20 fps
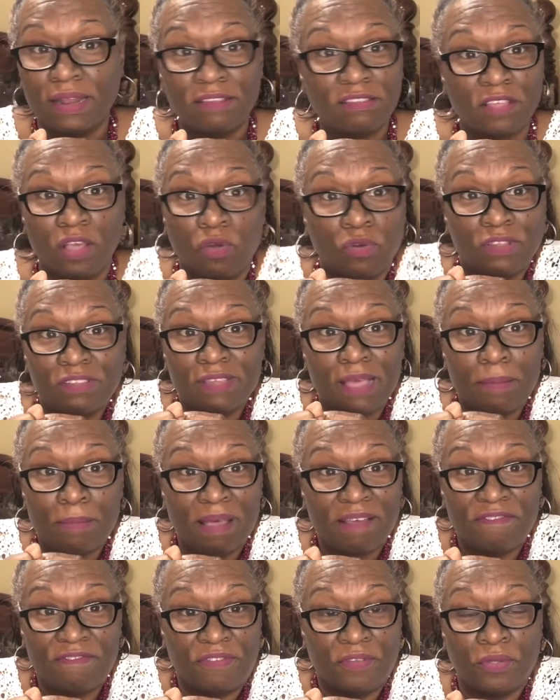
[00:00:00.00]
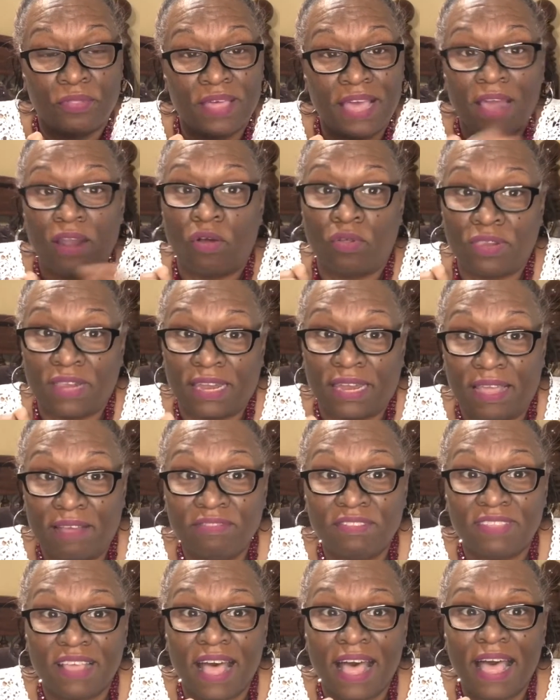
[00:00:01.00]
that's the only time I feel that on the
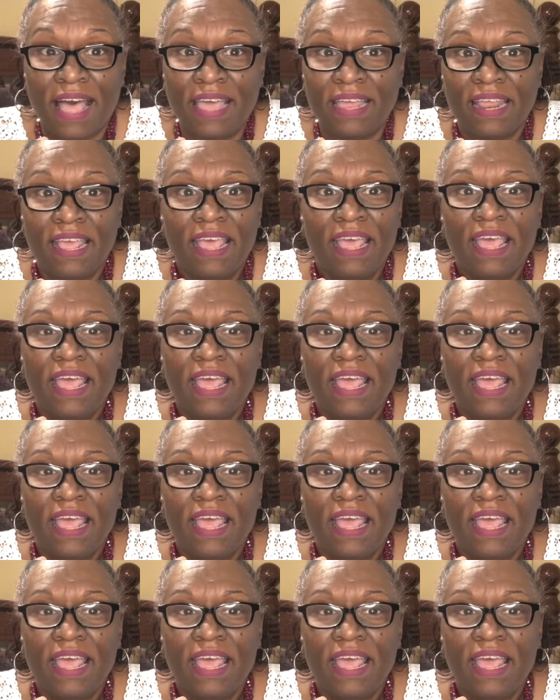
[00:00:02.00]
left side